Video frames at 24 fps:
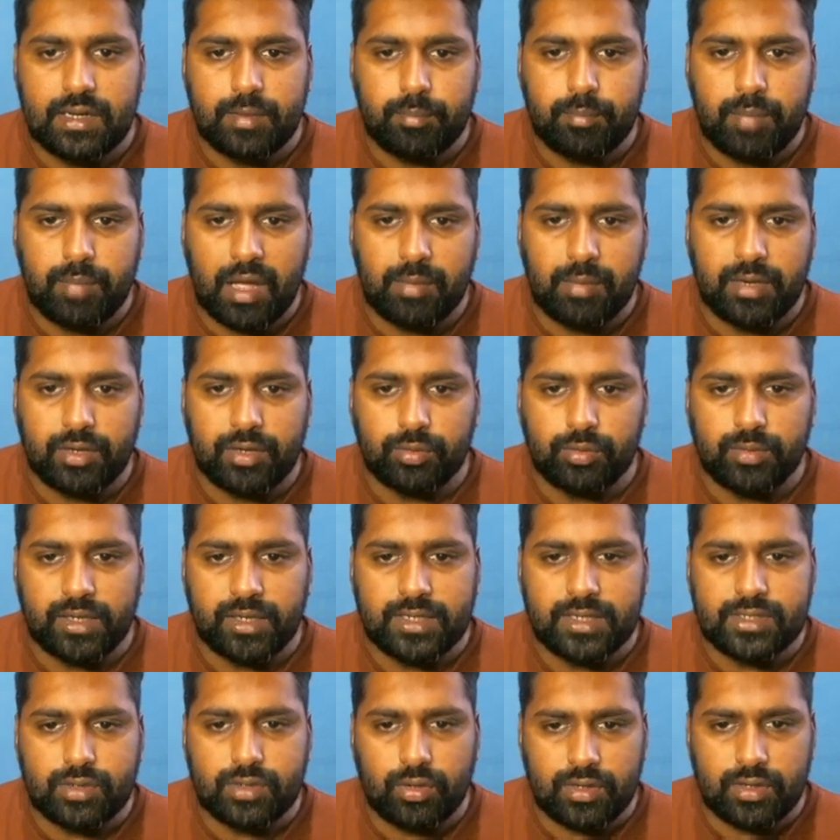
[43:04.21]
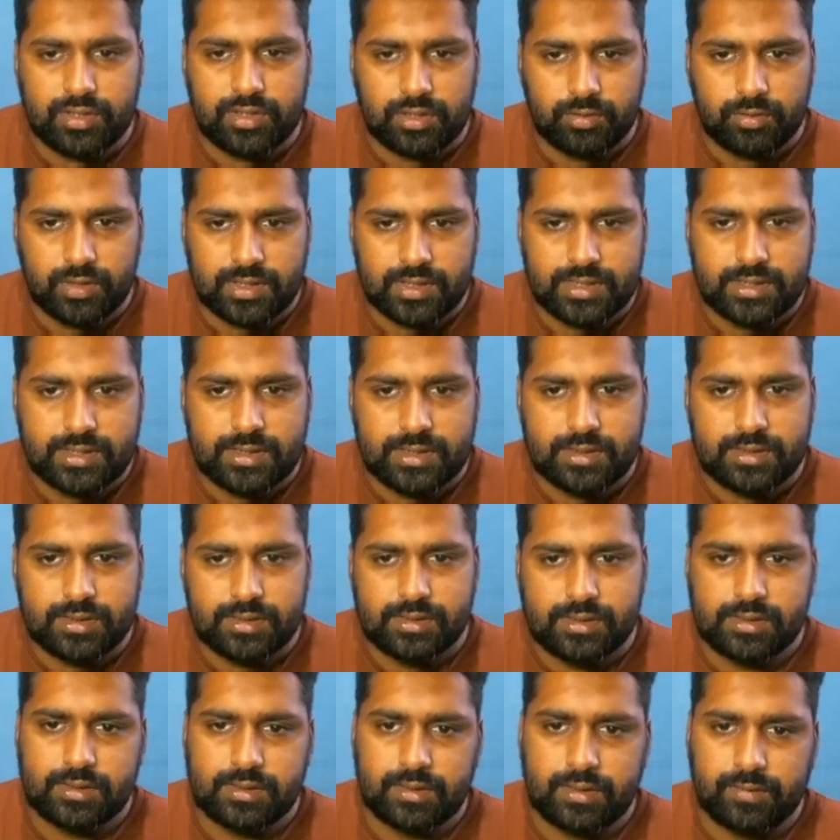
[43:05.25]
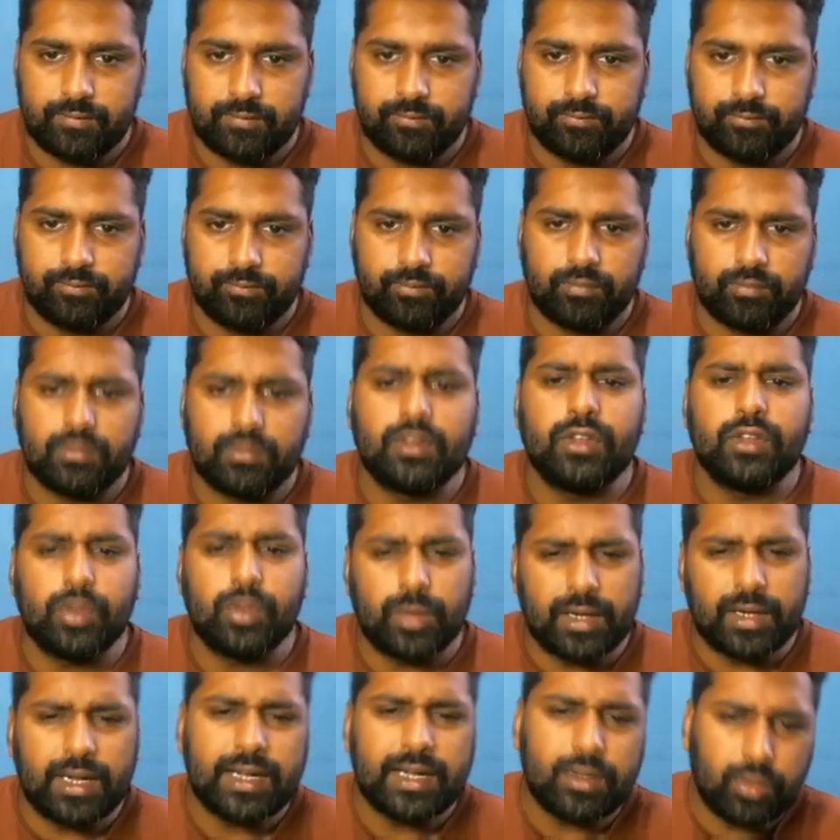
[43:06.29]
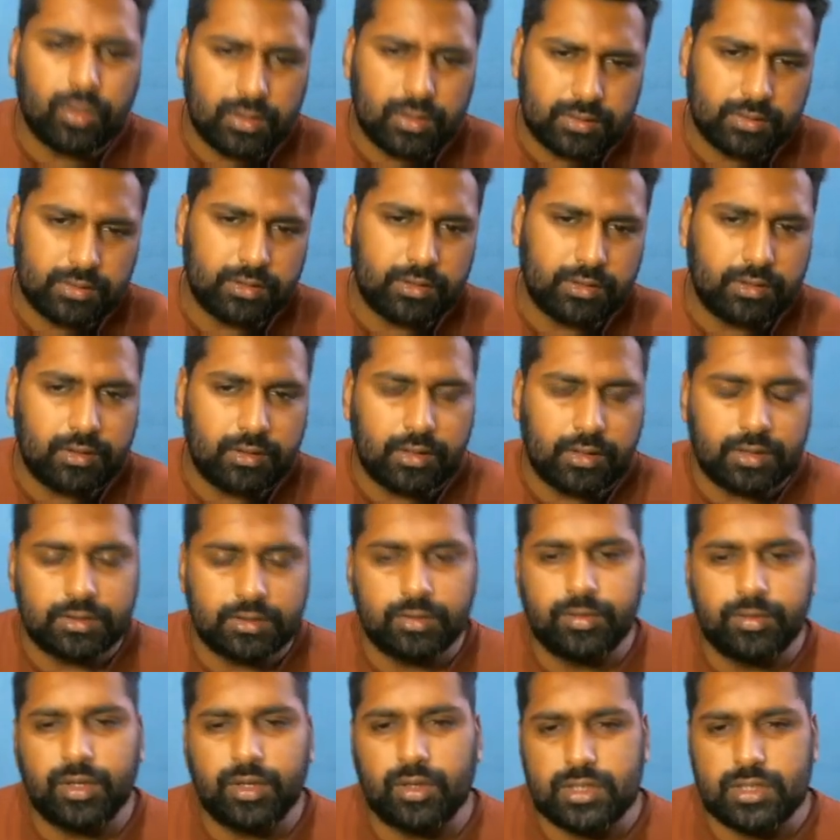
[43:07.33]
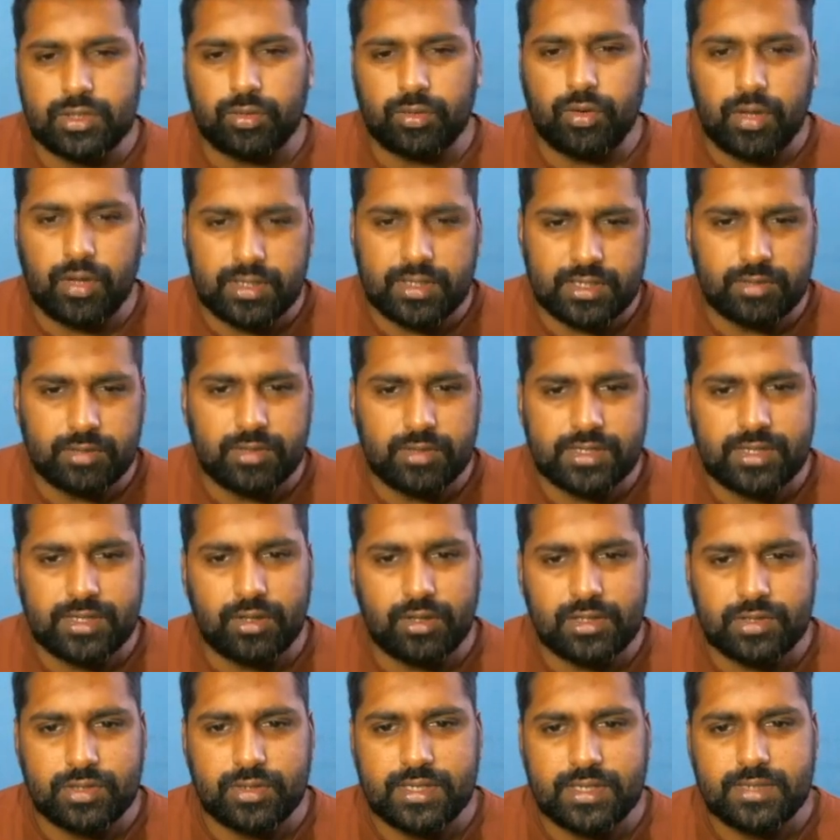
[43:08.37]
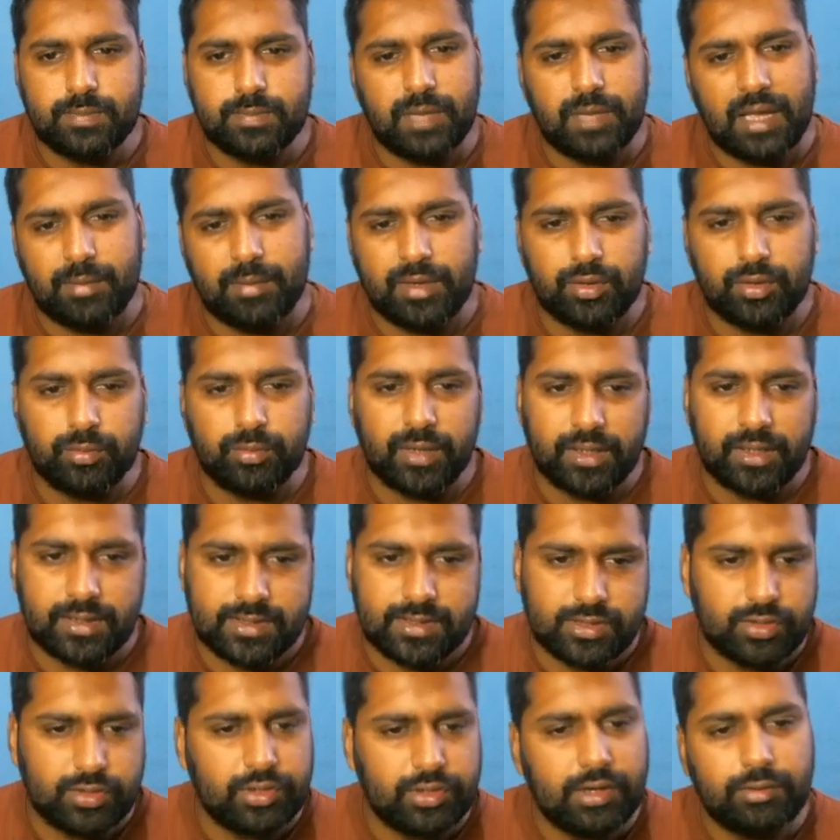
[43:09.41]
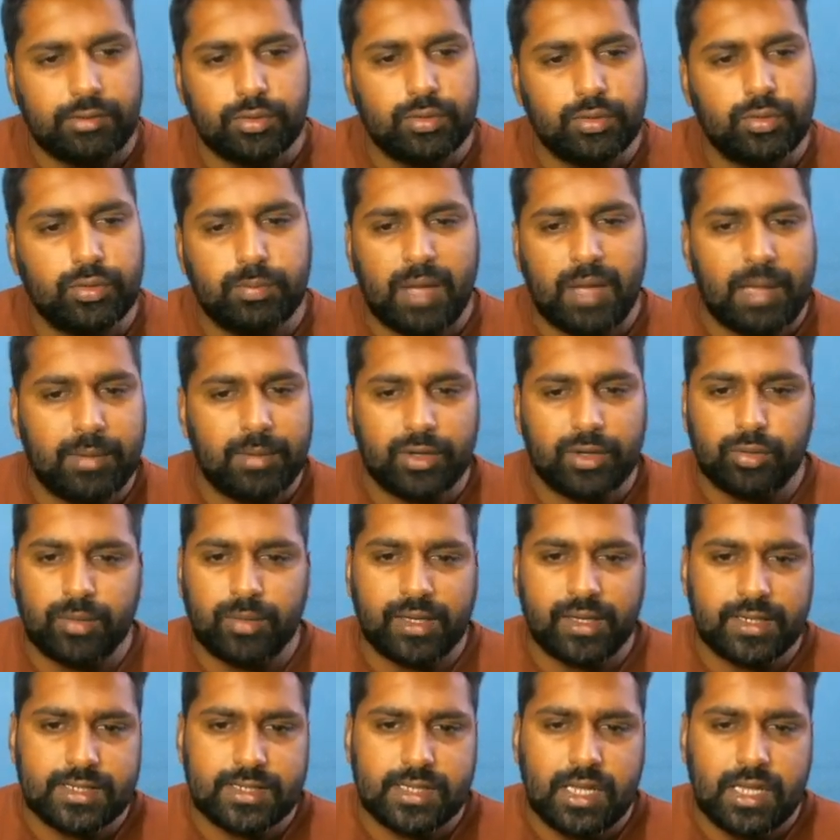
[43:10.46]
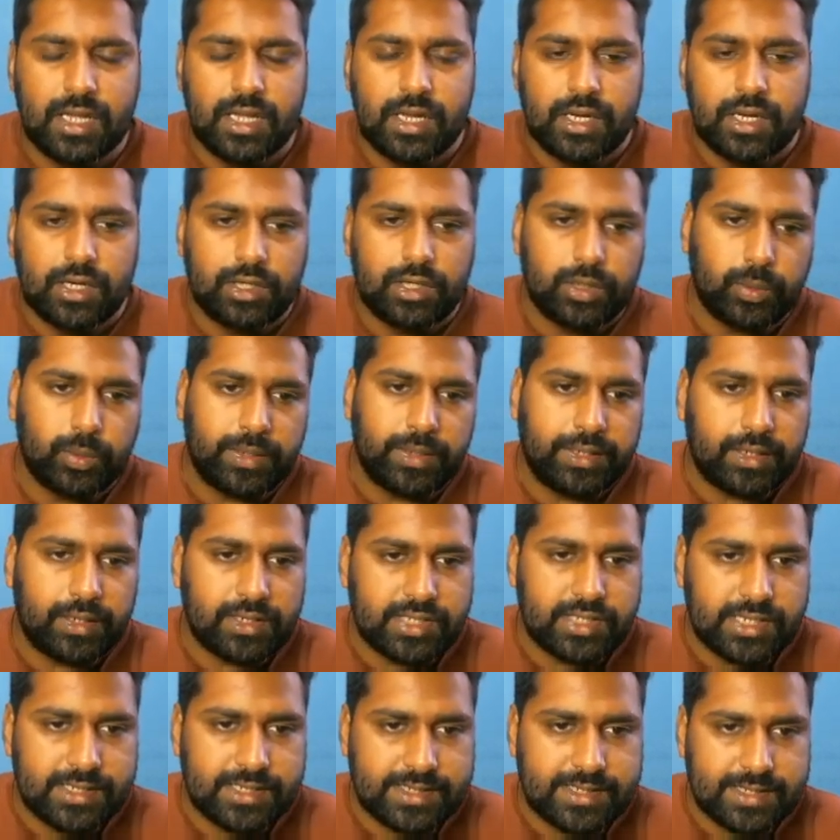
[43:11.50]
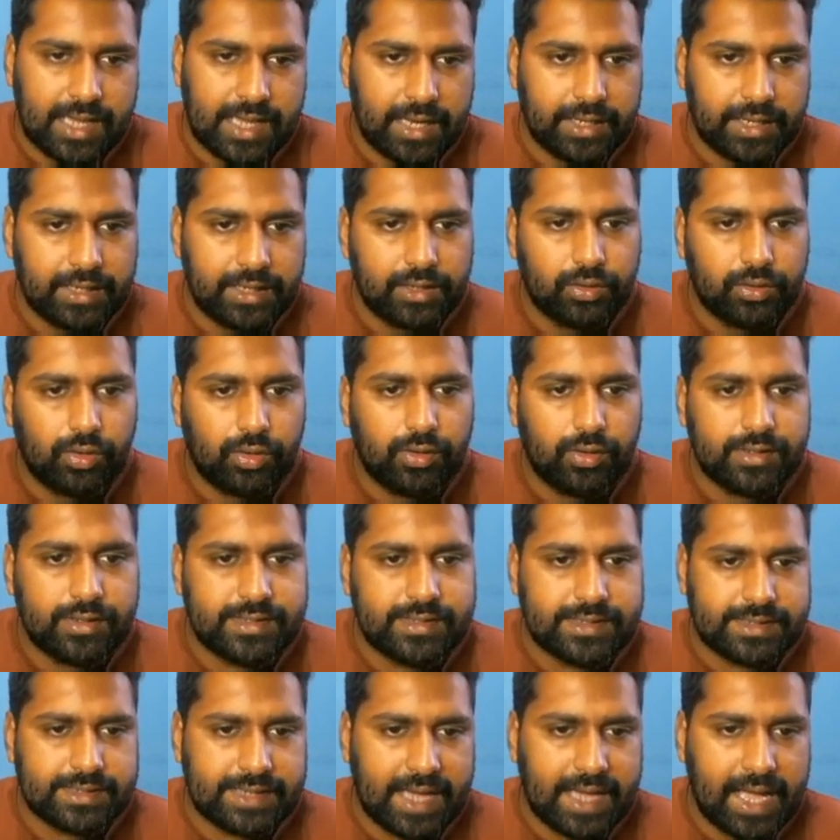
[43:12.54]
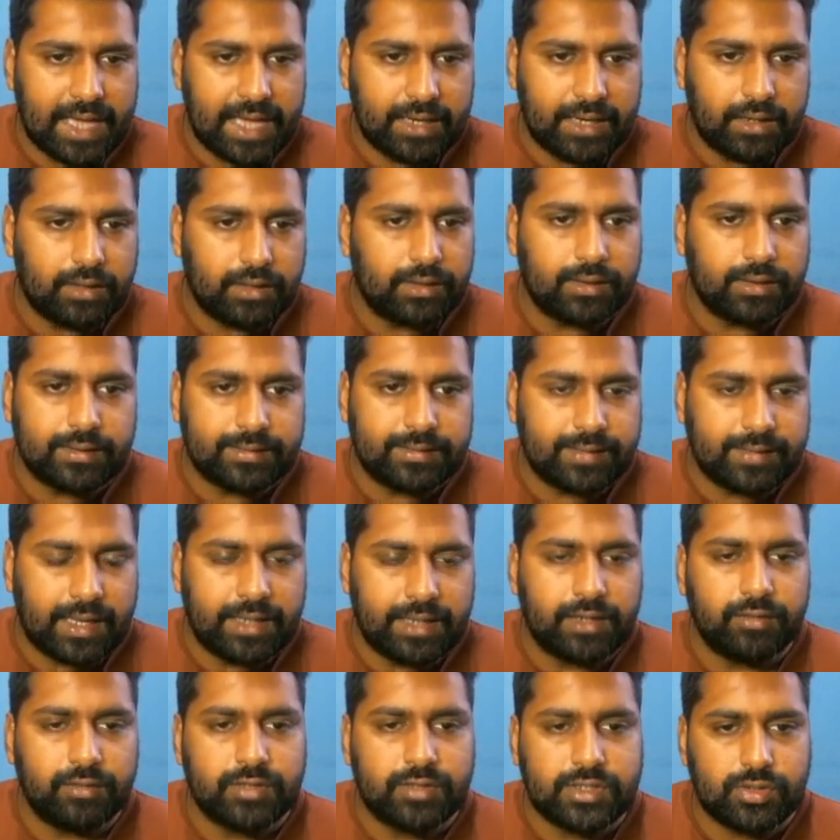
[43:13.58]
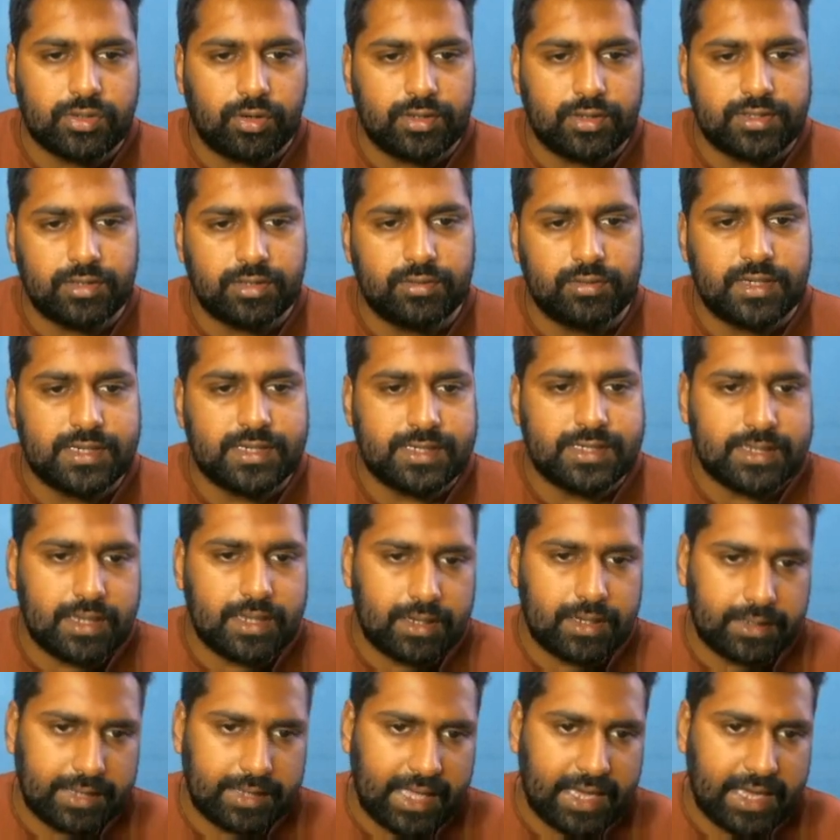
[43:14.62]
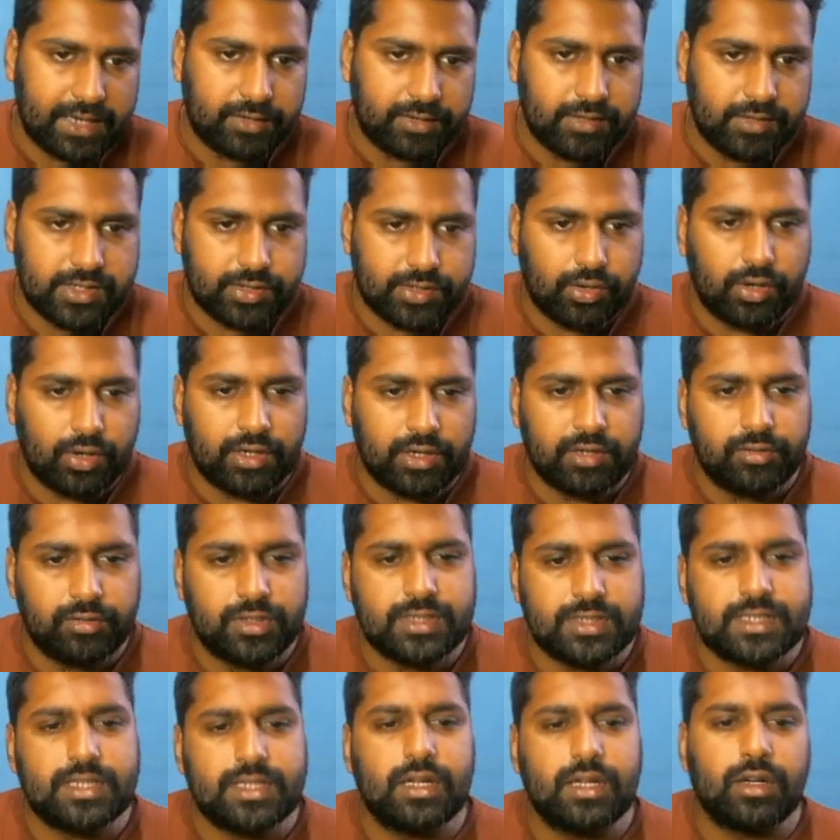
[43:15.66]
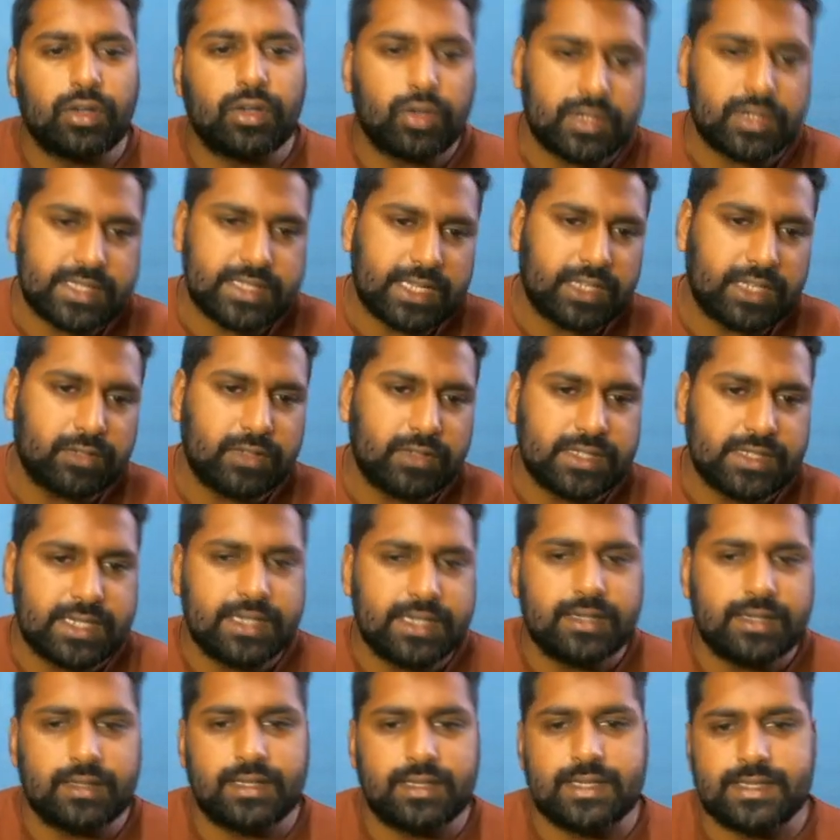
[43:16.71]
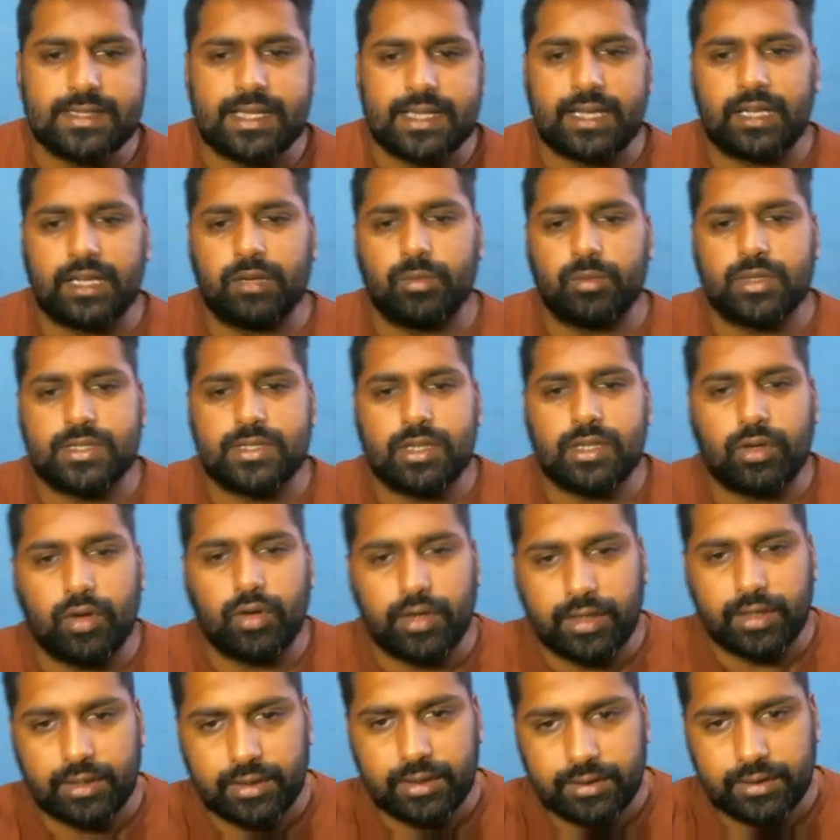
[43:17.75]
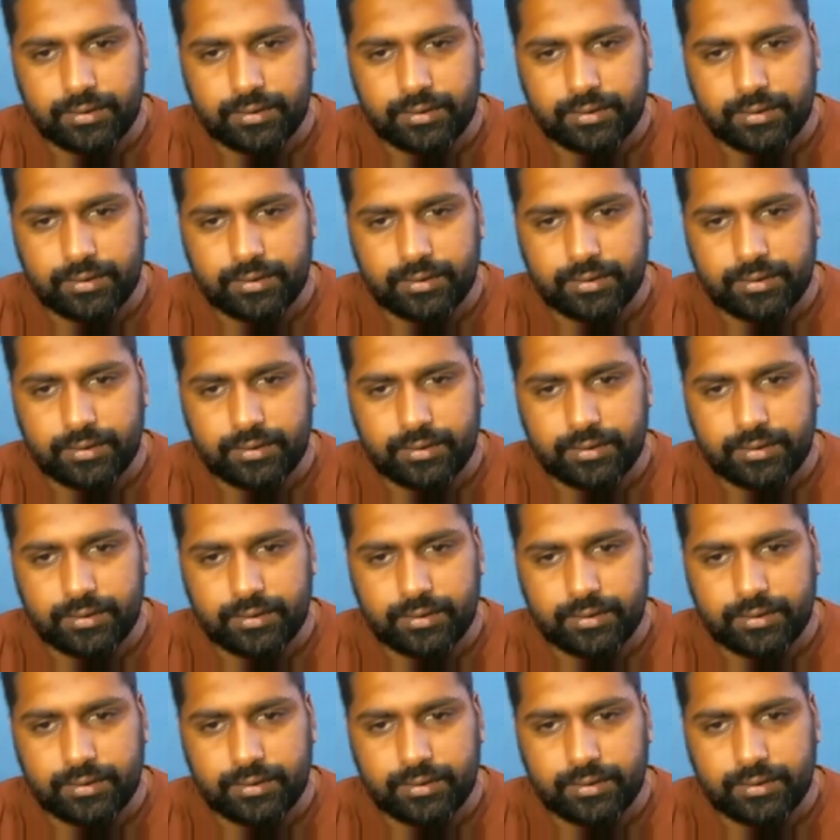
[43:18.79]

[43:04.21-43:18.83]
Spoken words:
pi by 2 minus cos inverse. You can write other way also, cos inverse also is pi by 2 minus. So you have to do pi by 2 minus to interchange sine and cos, tan sine inverse cos inverse, tan inverse cot inverse, cosec inverse and sec inverse accordingly.